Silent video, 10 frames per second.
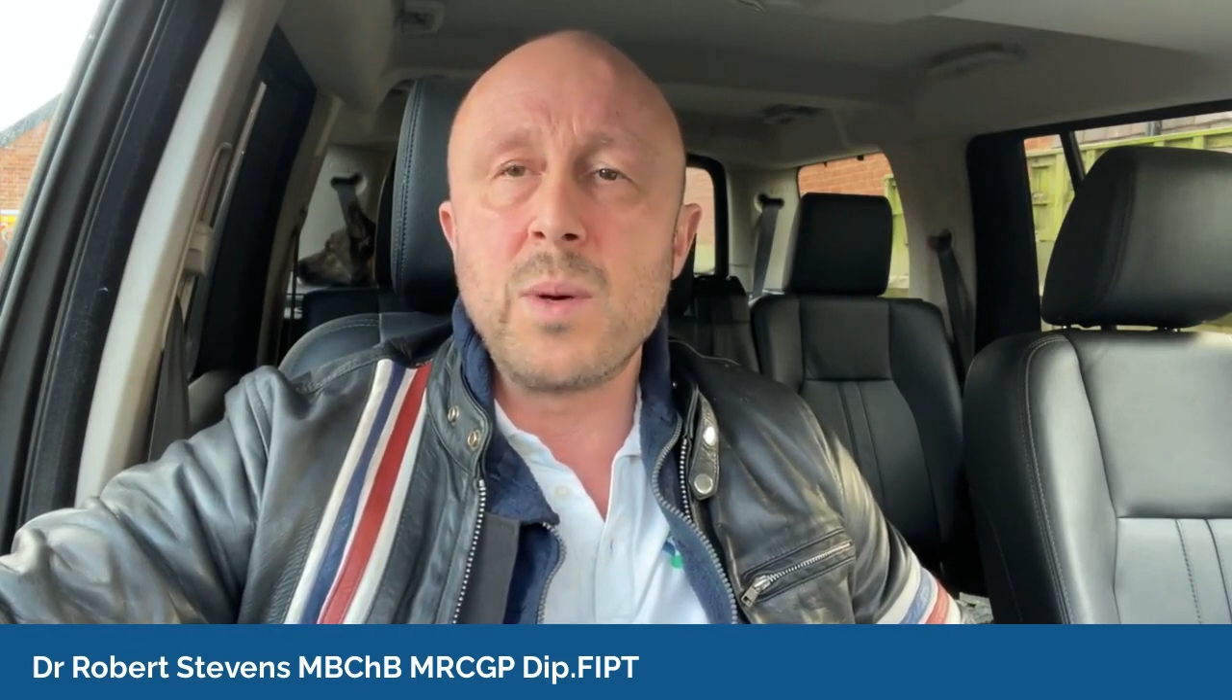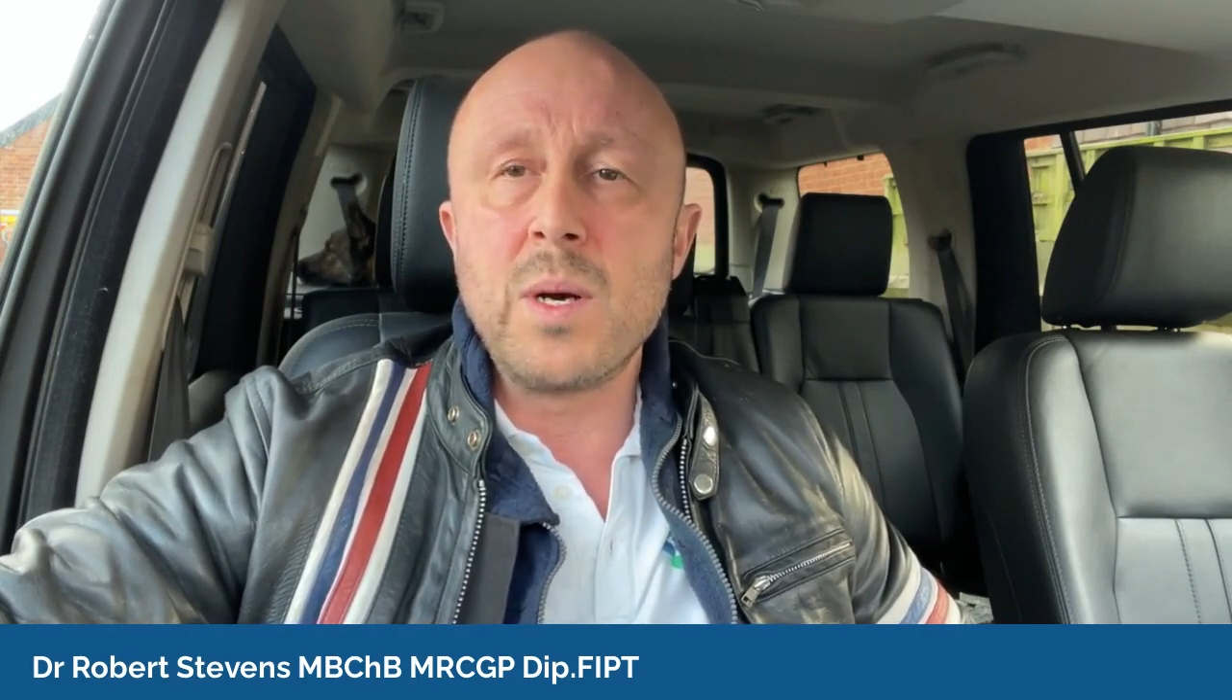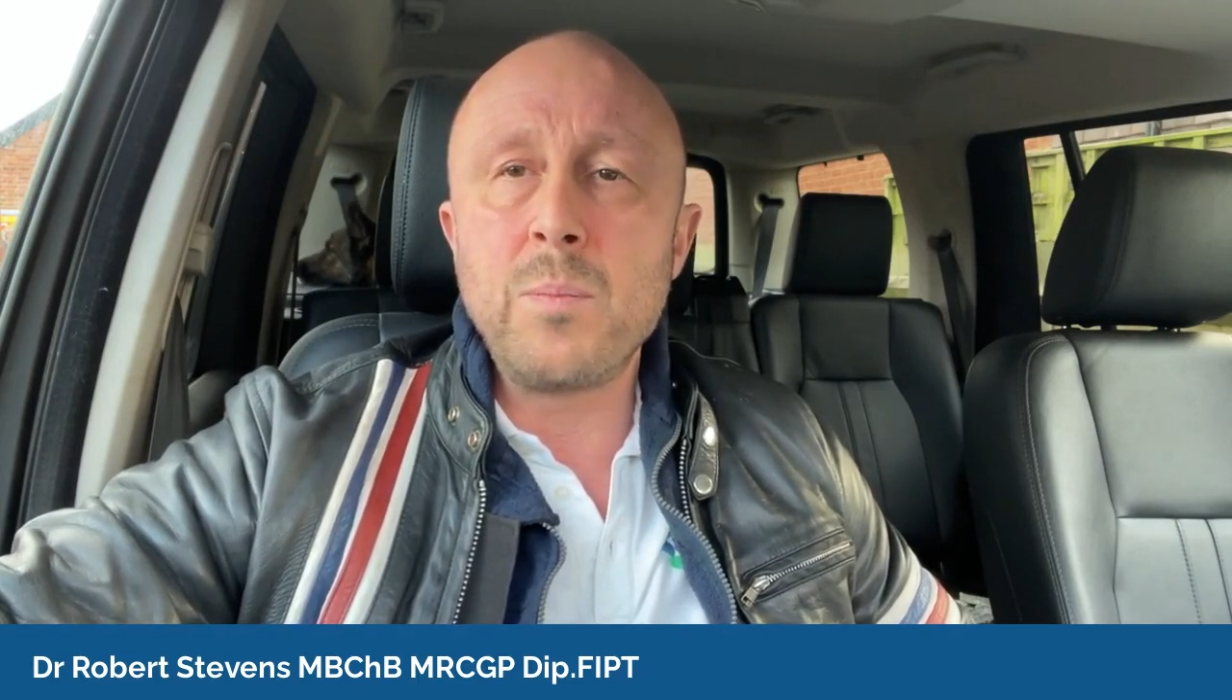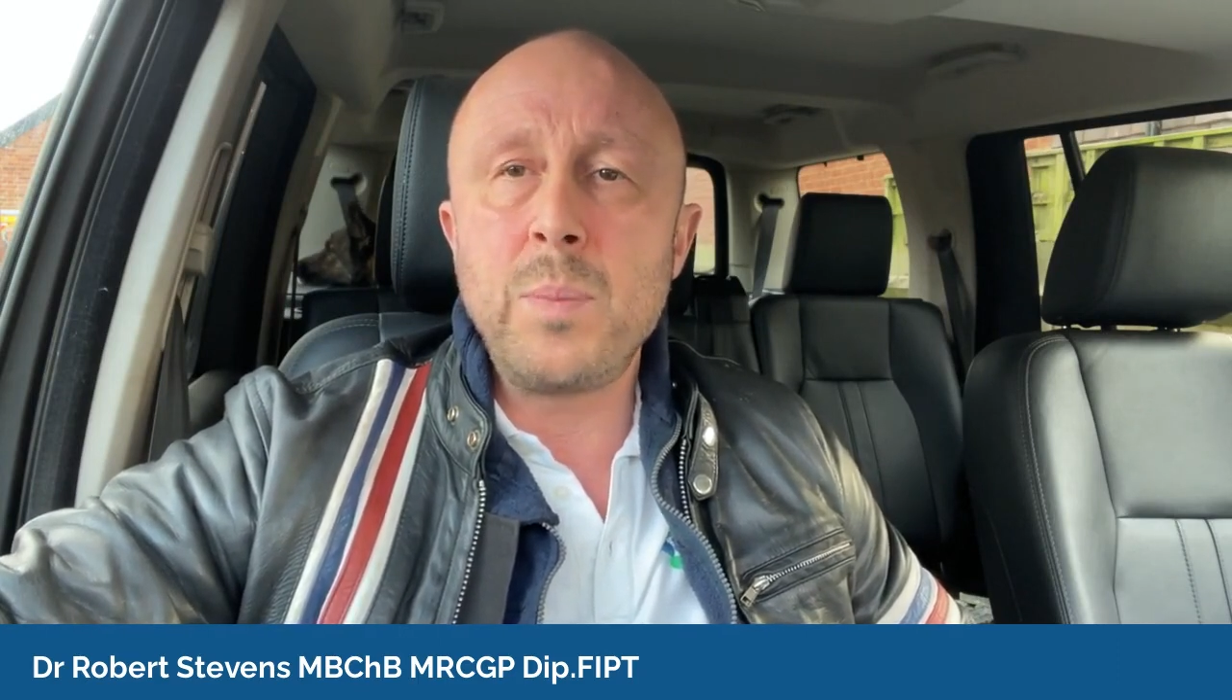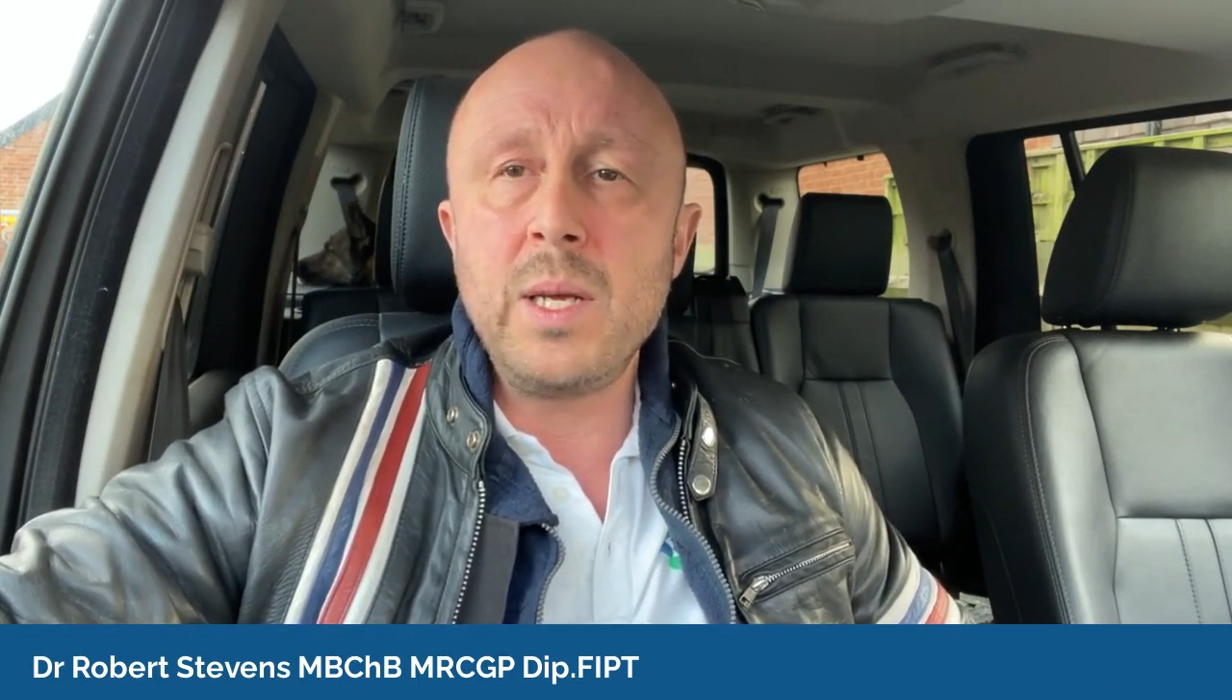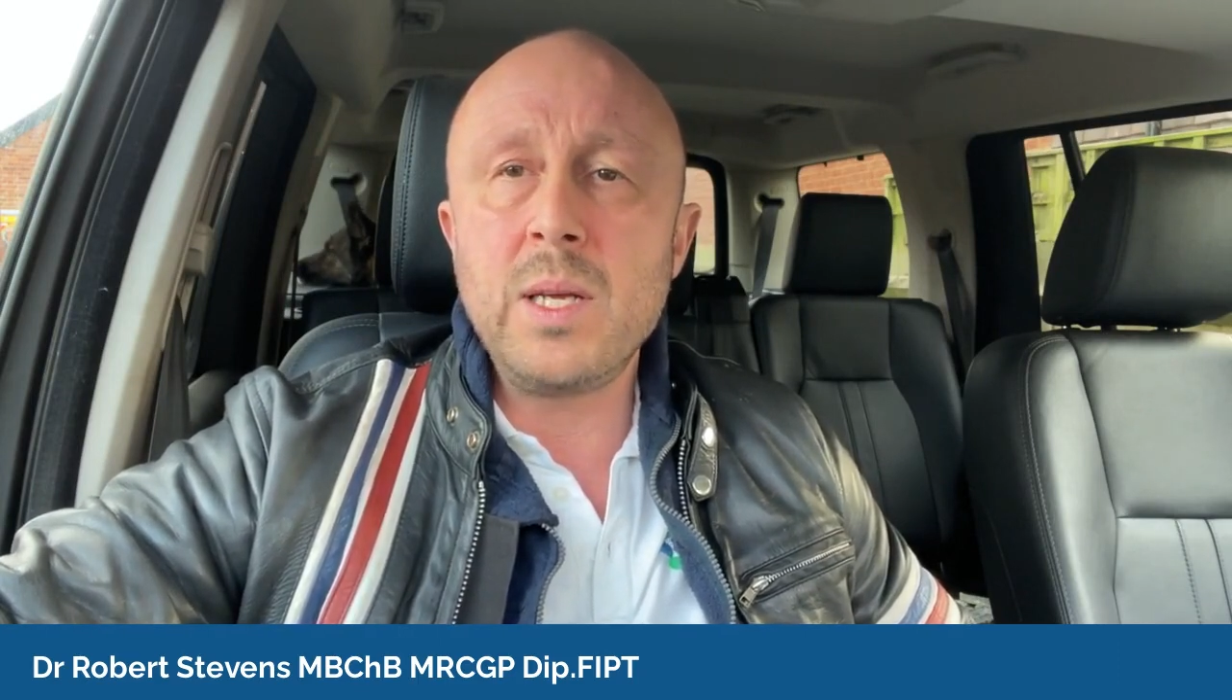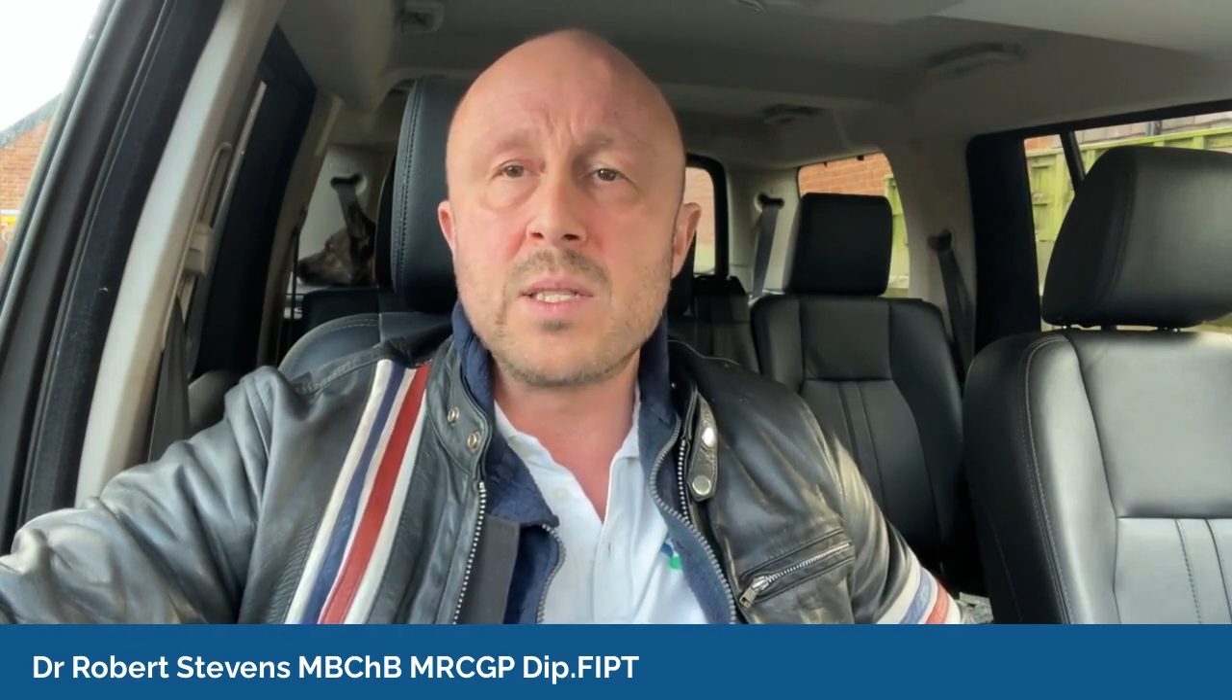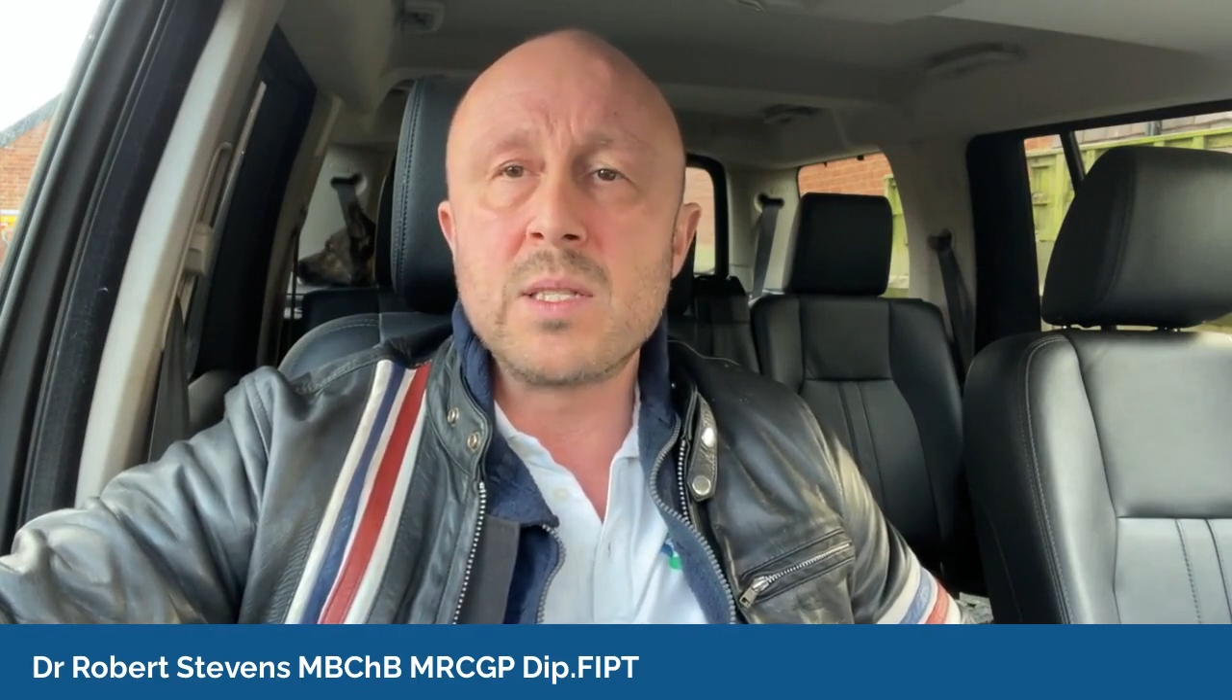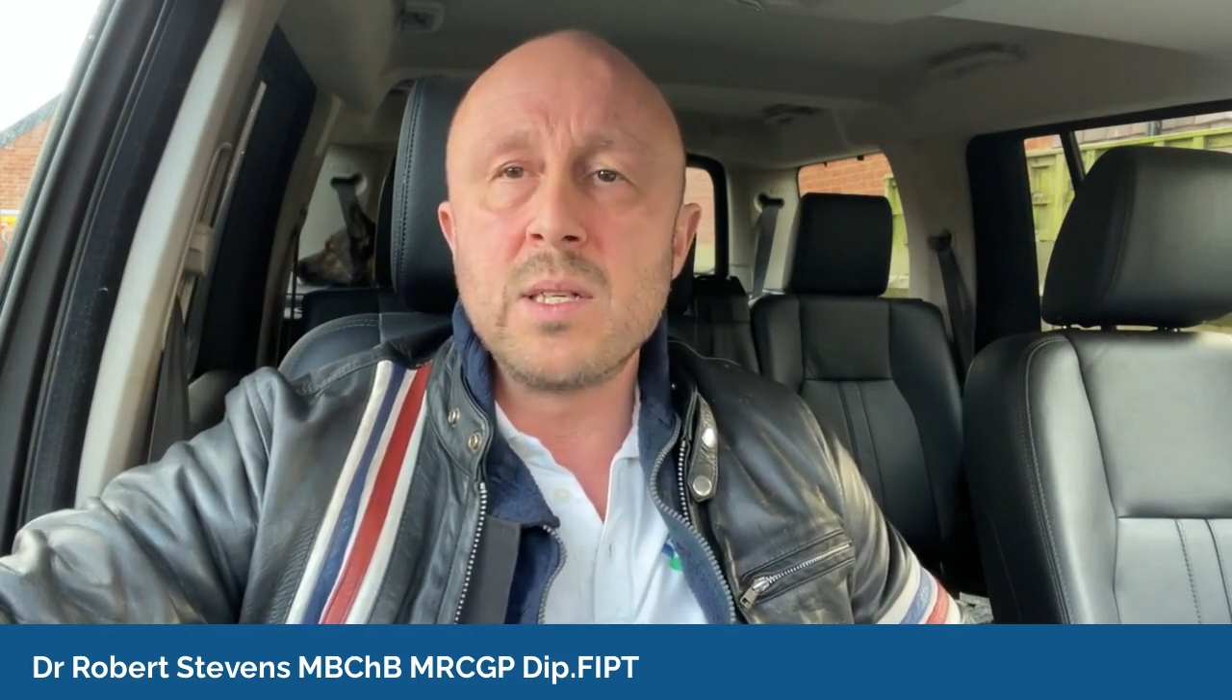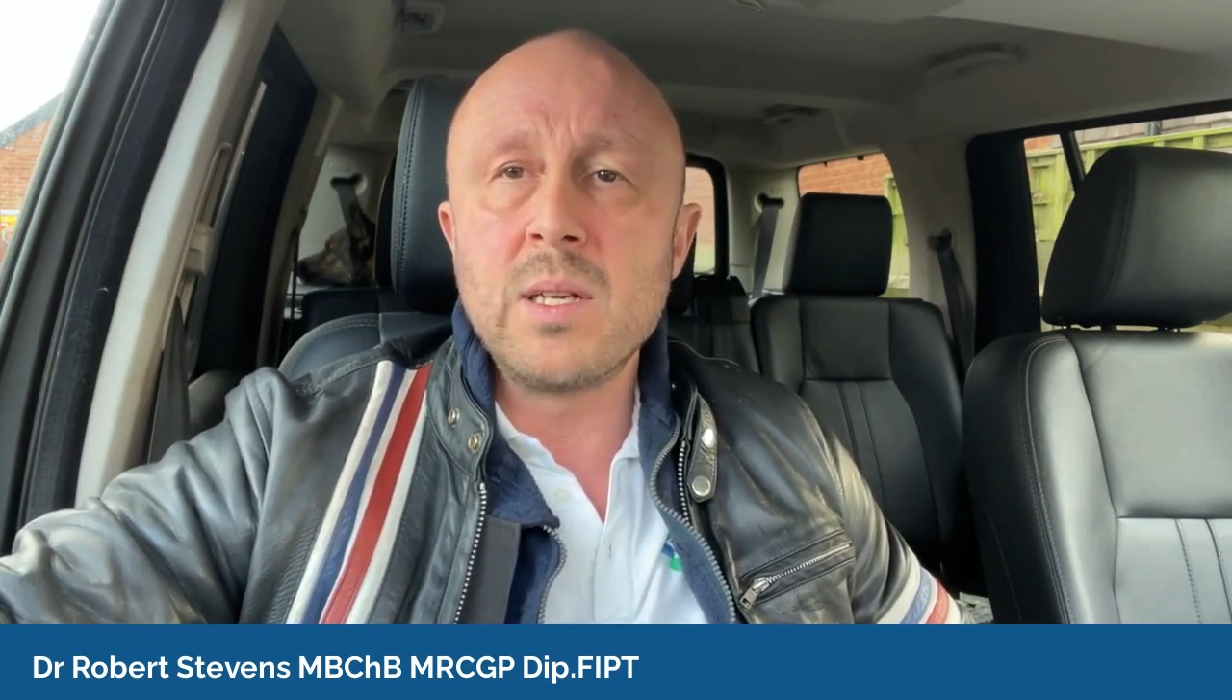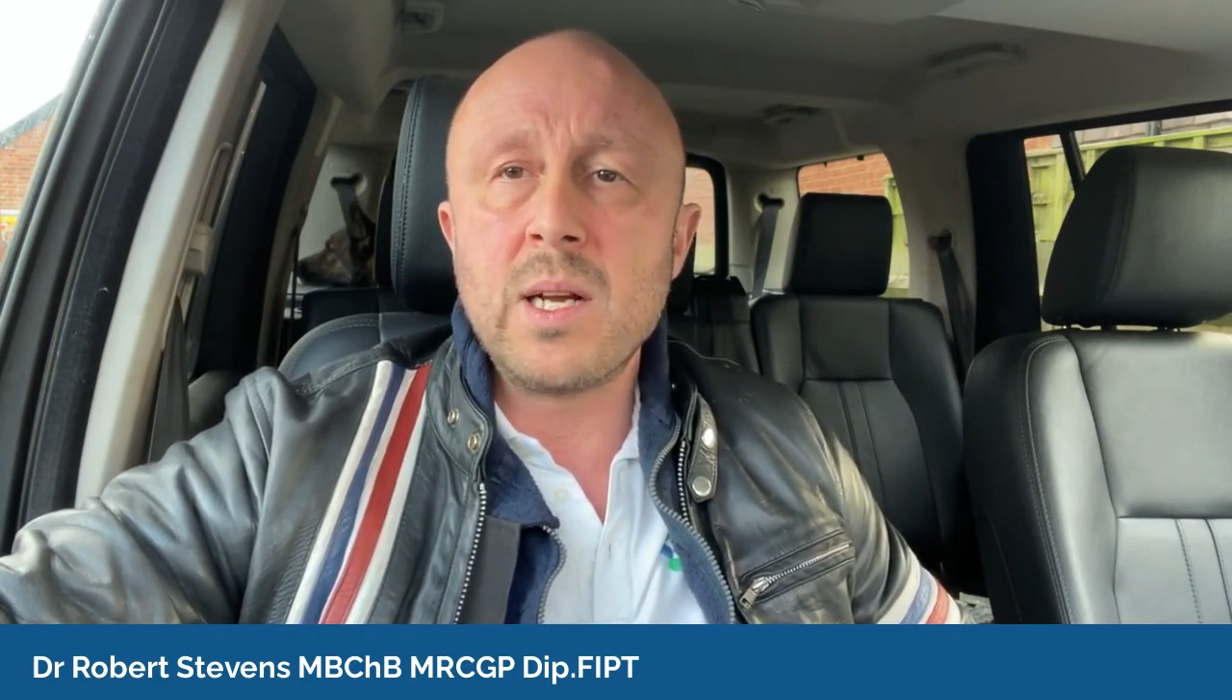about peaks